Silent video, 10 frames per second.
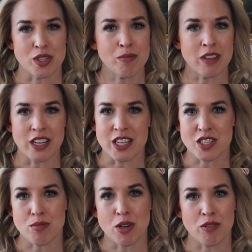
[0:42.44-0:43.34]
something that
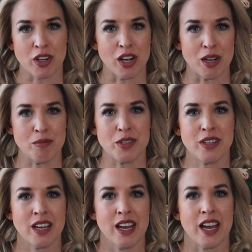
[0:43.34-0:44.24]
needs to be overcome.
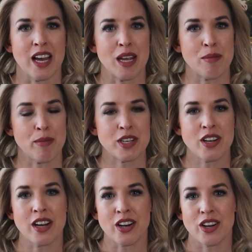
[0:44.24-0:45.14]
And my
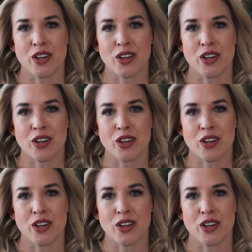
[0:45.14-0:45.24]
daughter,